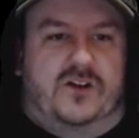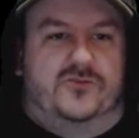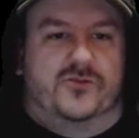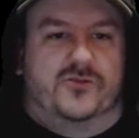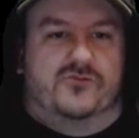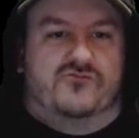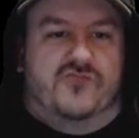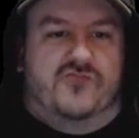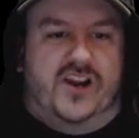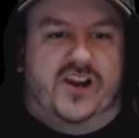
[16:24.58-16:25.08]
Well
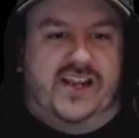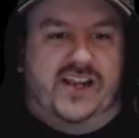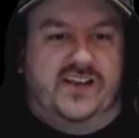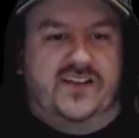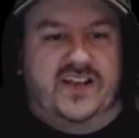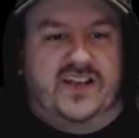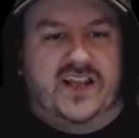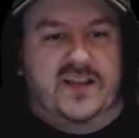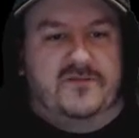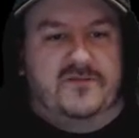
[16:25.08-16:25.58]
done,
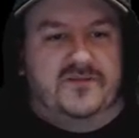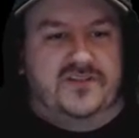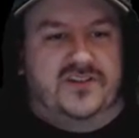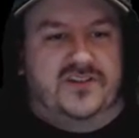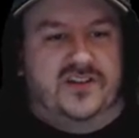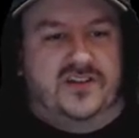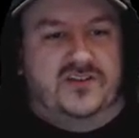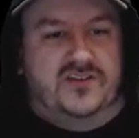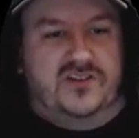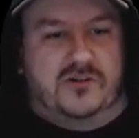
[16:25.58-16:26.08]
Reed. He was
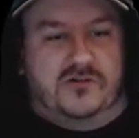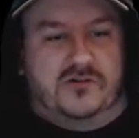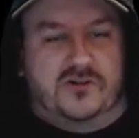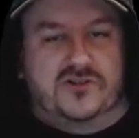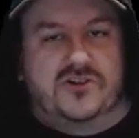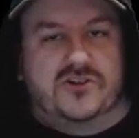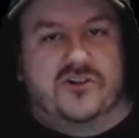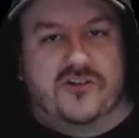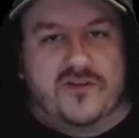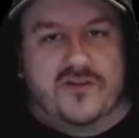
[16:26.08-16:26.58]
the top
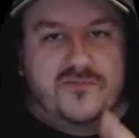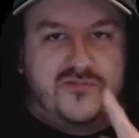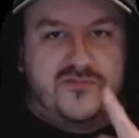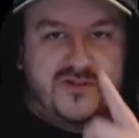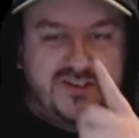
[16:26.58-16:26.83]
goal scorer in